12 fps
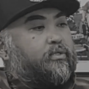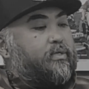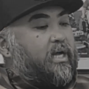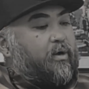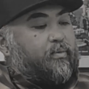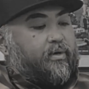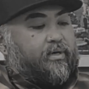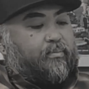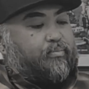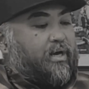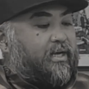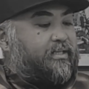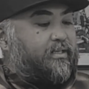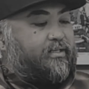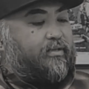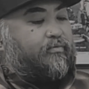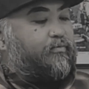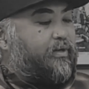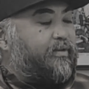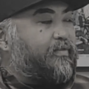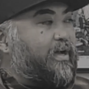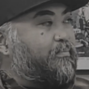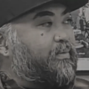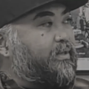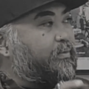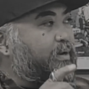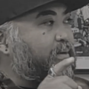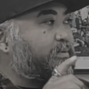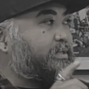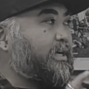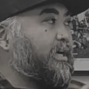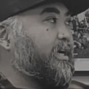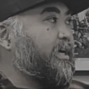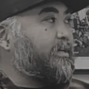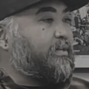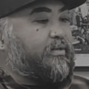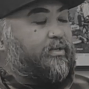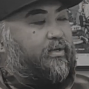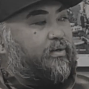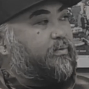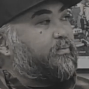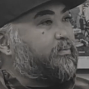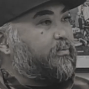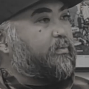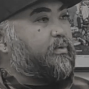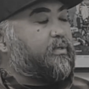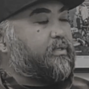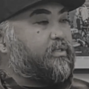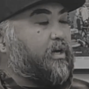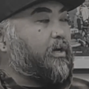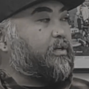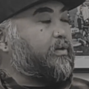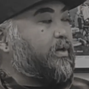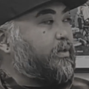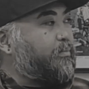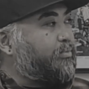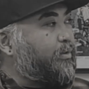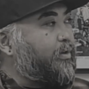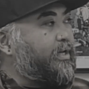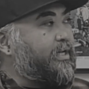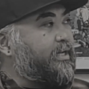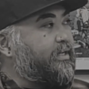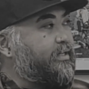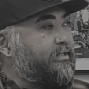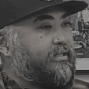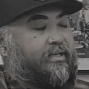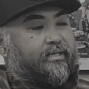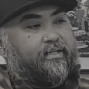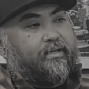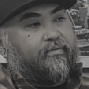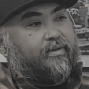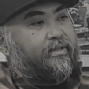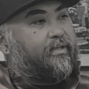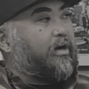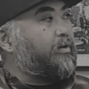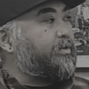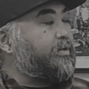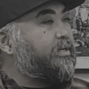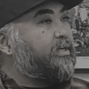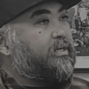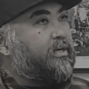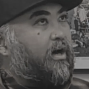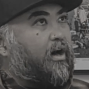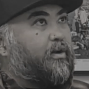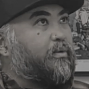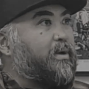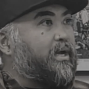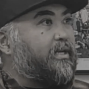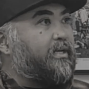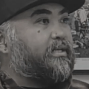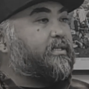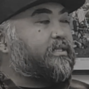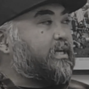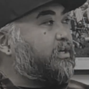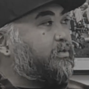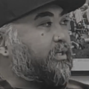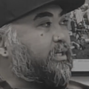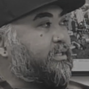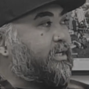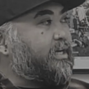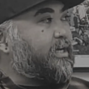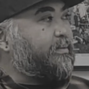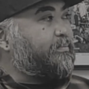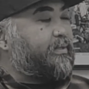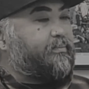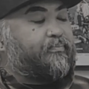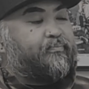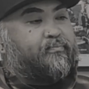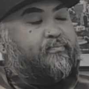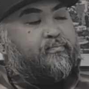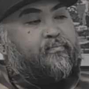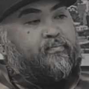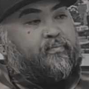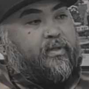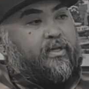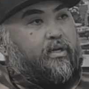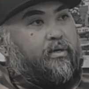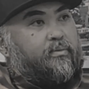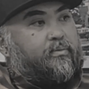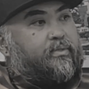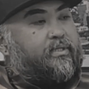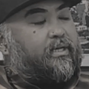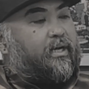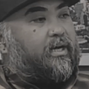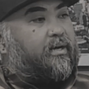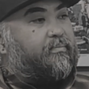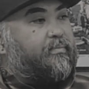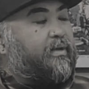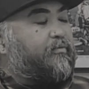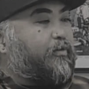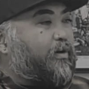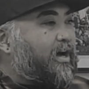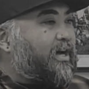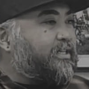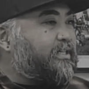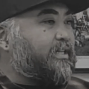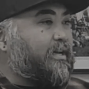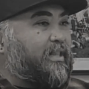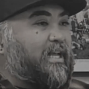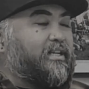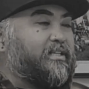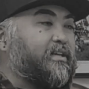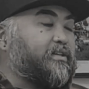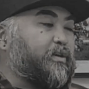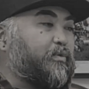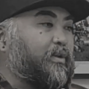So now we're in a process of revamping the website. Talking to all the employees, getting everything, all the automated scheduling set up, and and for us, that doesn't necessarily